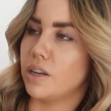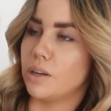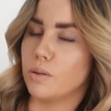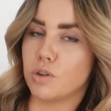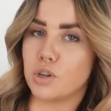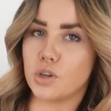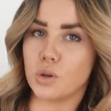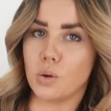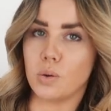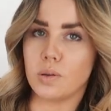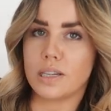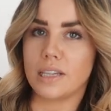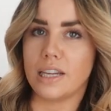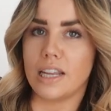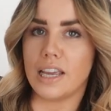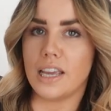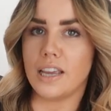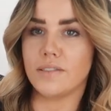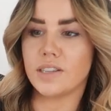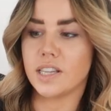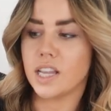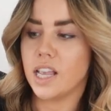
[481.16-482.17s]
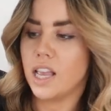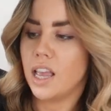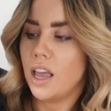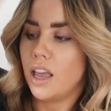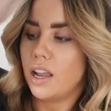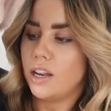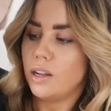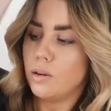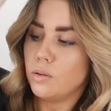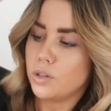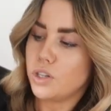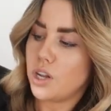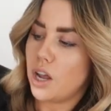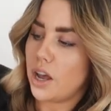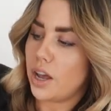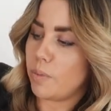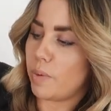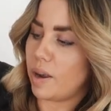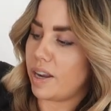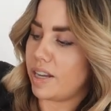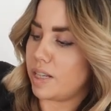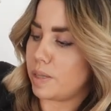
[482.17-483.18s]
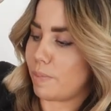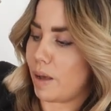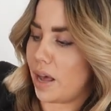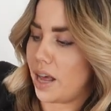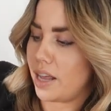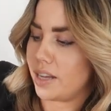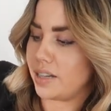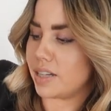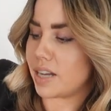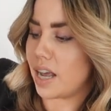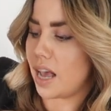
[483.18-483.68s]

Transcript: the little short sleeves, little tie waistband,